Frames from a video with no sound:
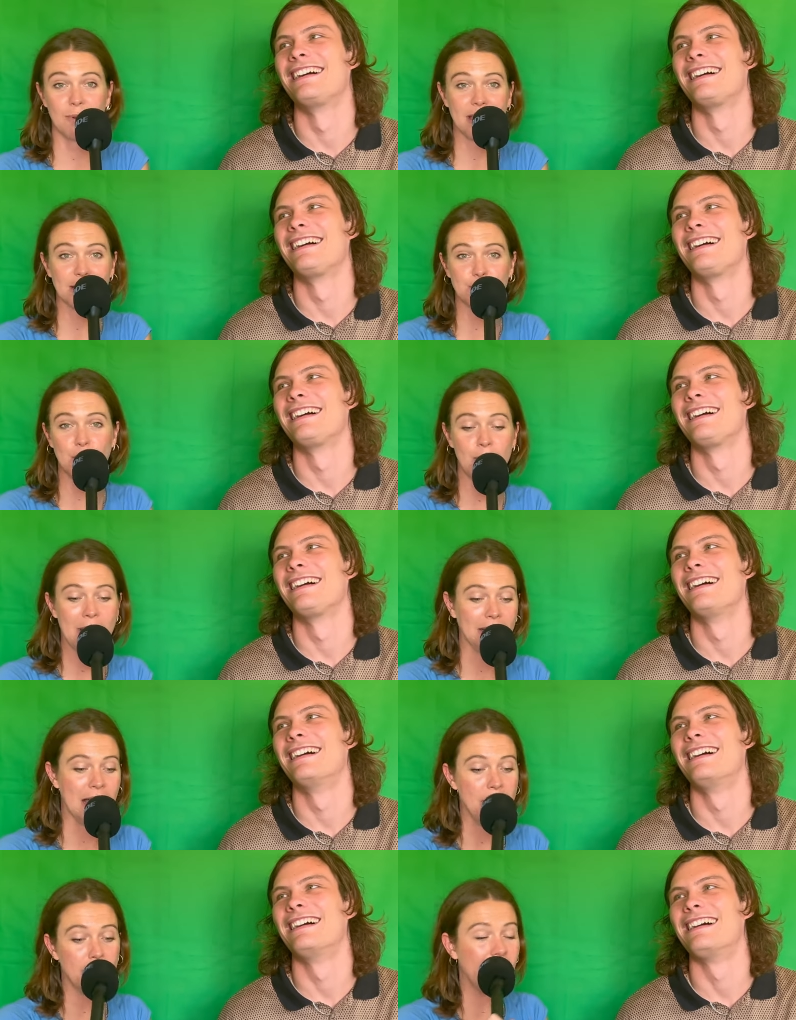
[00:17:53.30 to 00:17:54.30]
Speaker 1: are we because we know about
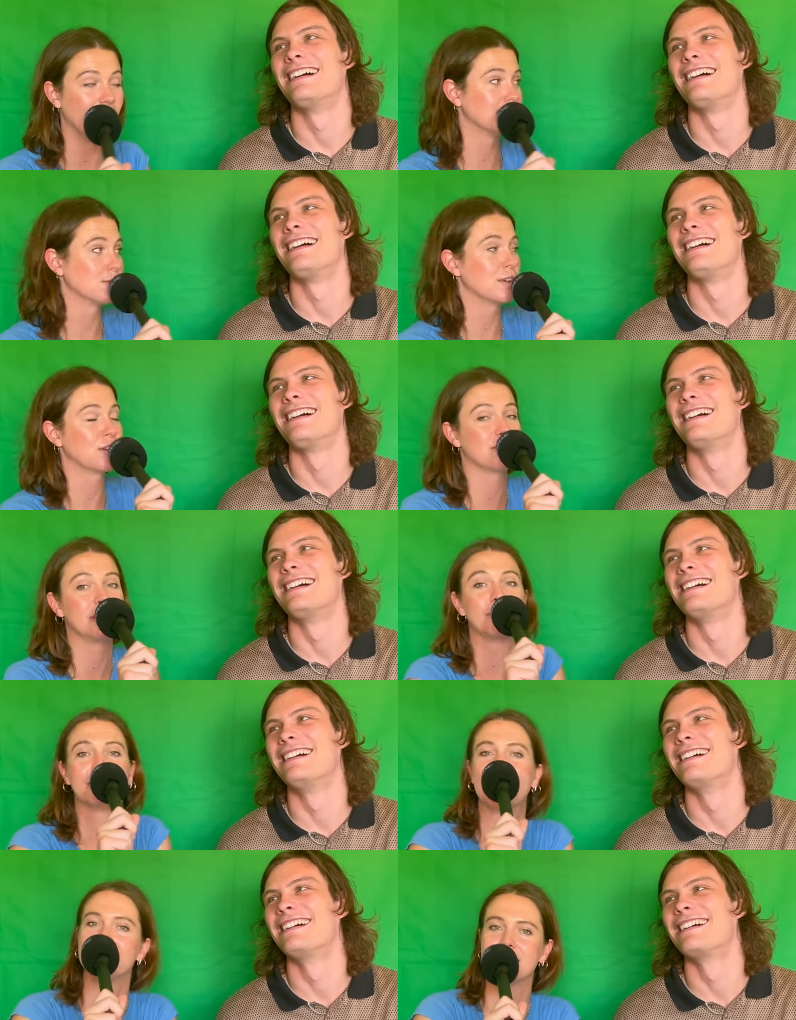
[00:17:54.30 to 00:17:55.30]
LimeWire, so we could really
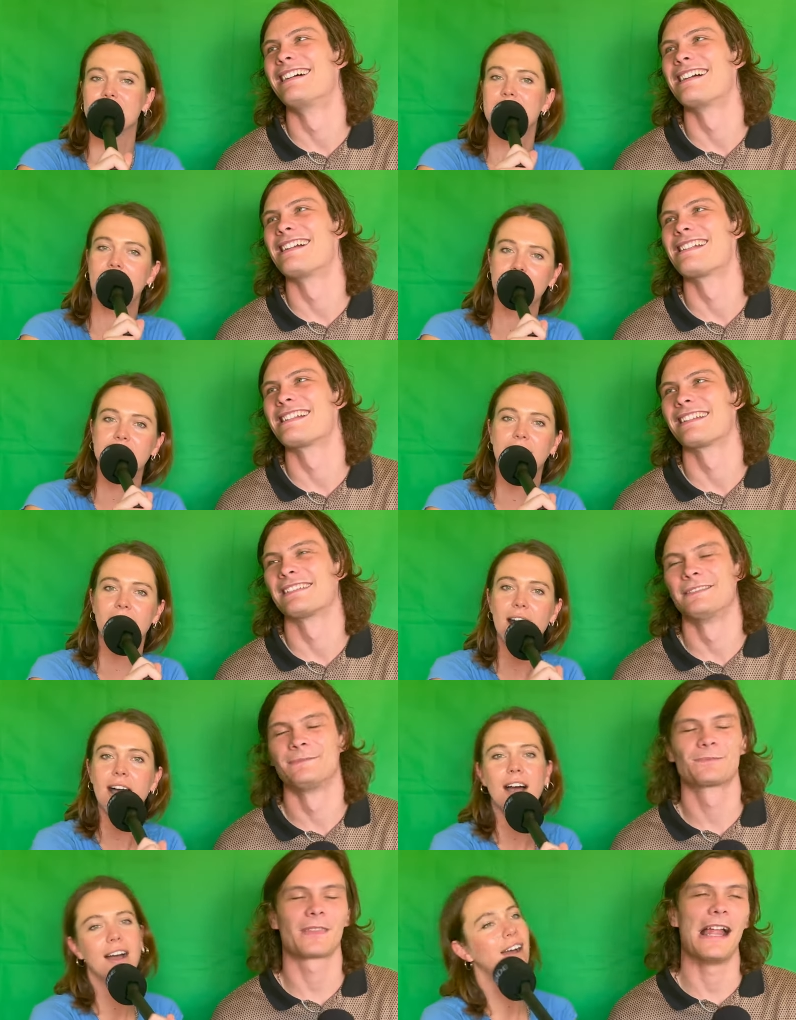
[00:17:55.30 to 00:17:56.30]
relate to this character.
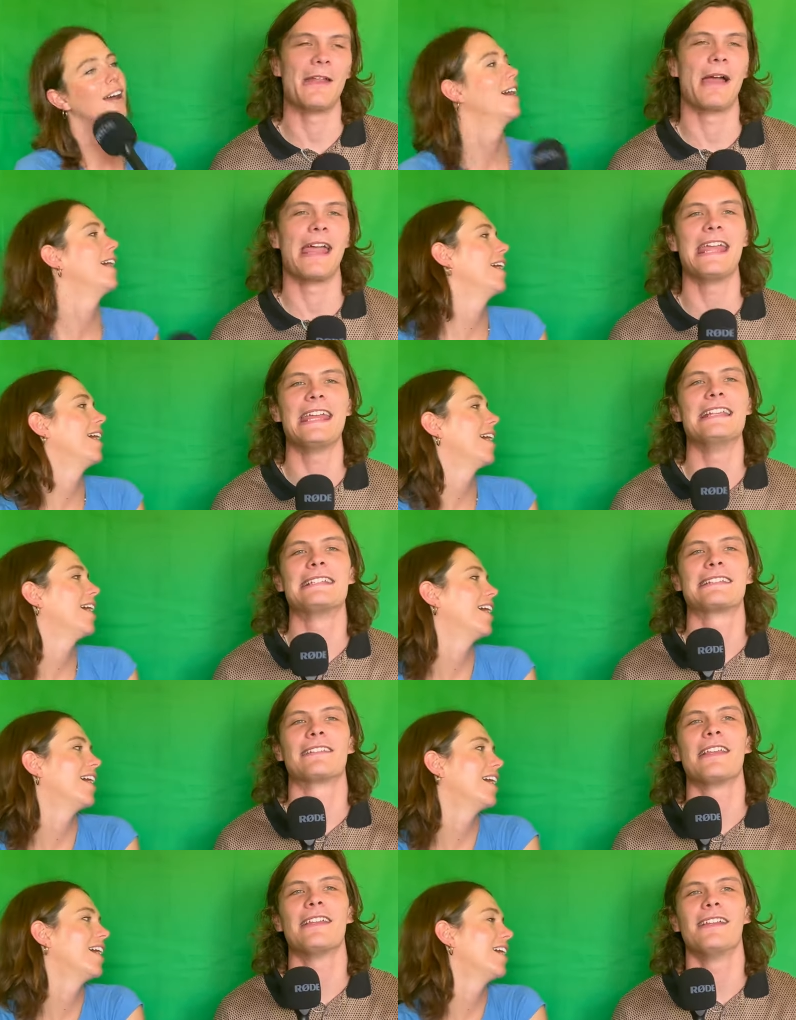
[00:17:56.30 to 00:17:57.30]
Speaker 2: Anyway, he is...
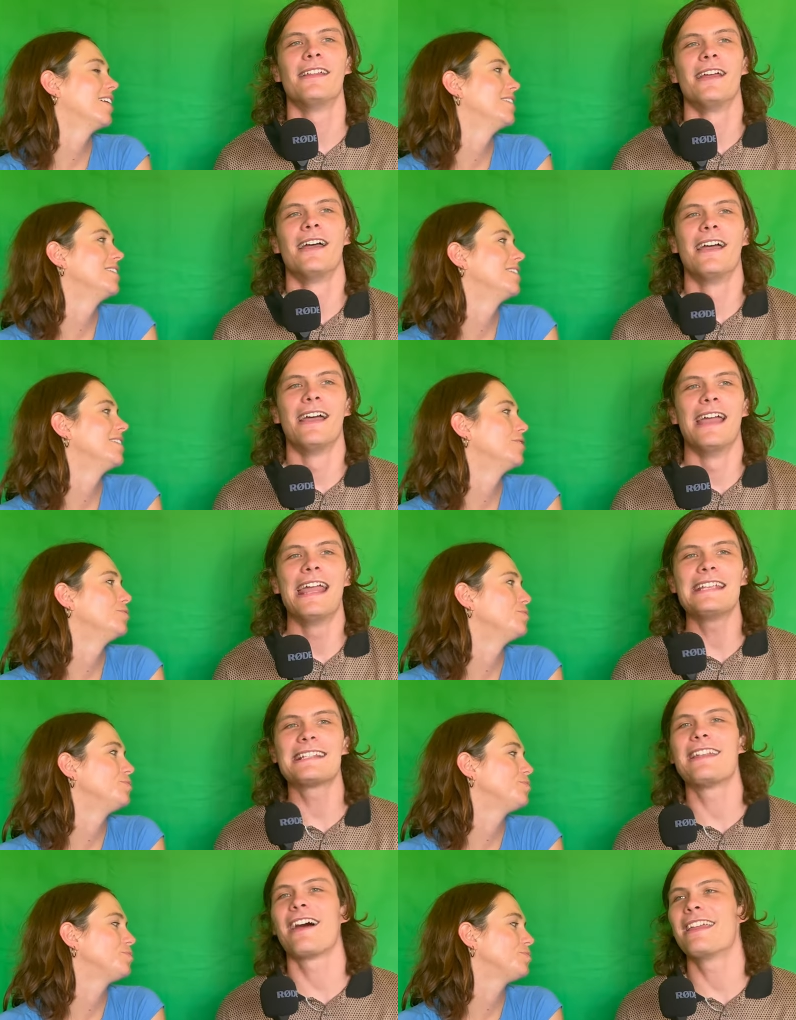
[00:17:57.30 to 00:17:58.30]
He's
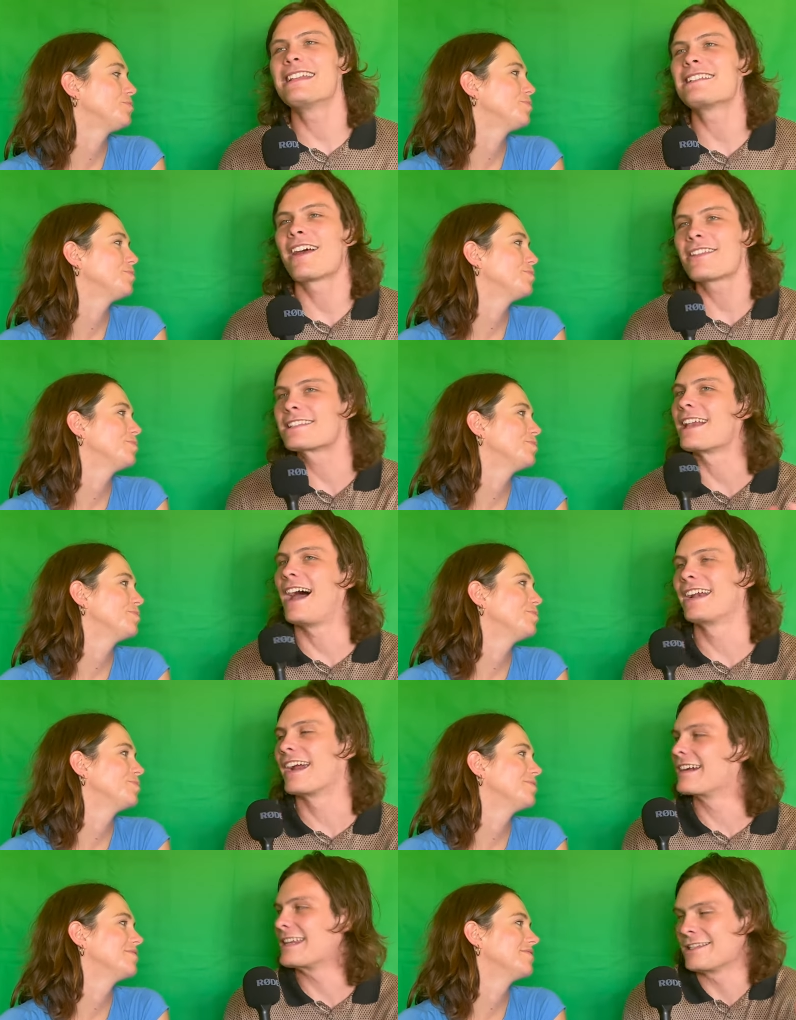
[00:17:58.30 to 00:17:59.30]
another, he's another side
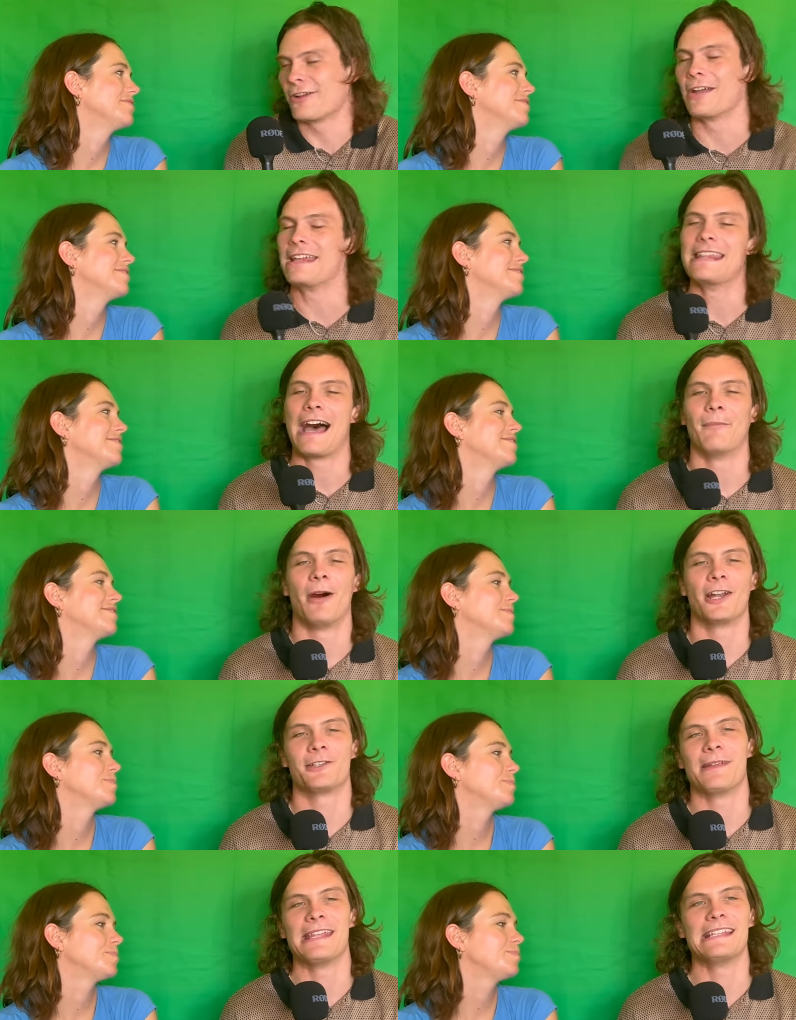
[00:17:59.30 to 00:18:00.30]
character. He's not in that
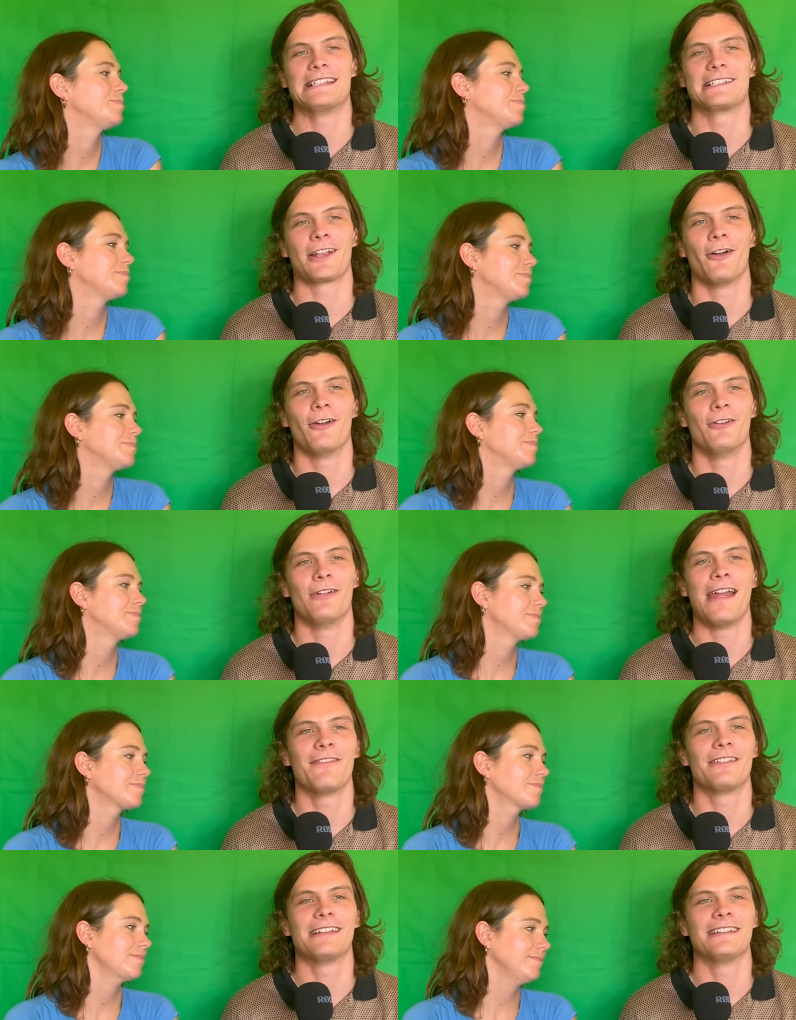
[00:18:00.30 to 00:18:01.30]
much, but he's so
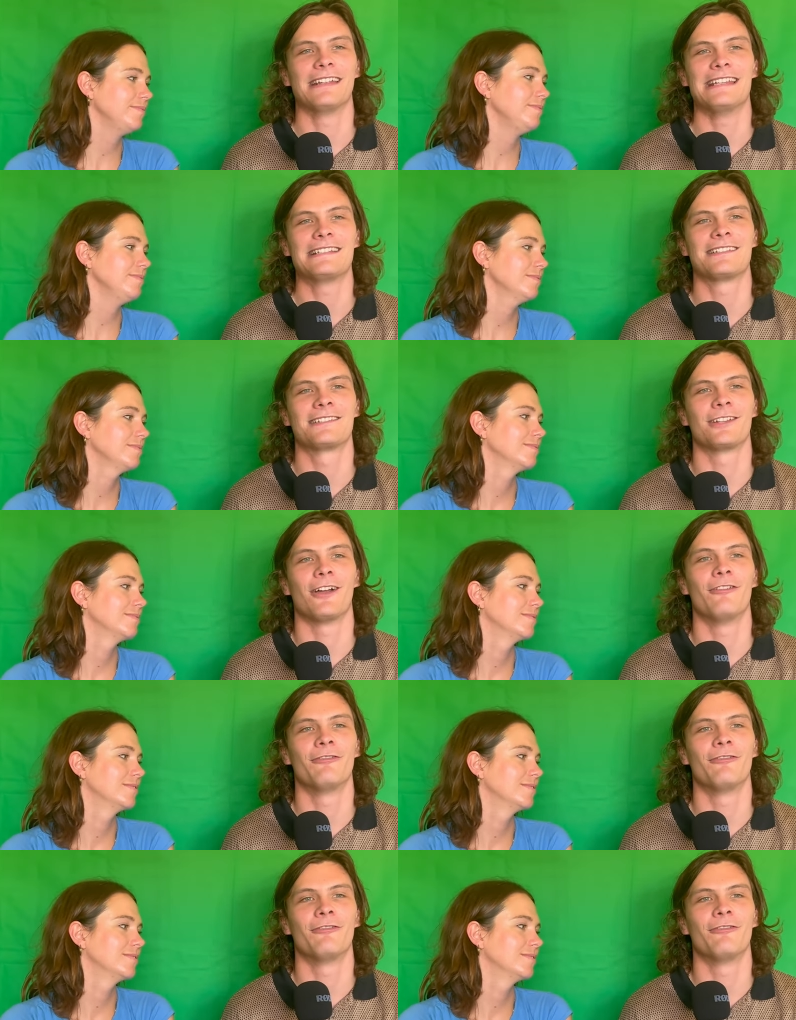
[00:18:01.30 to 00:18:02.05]
every, he's just so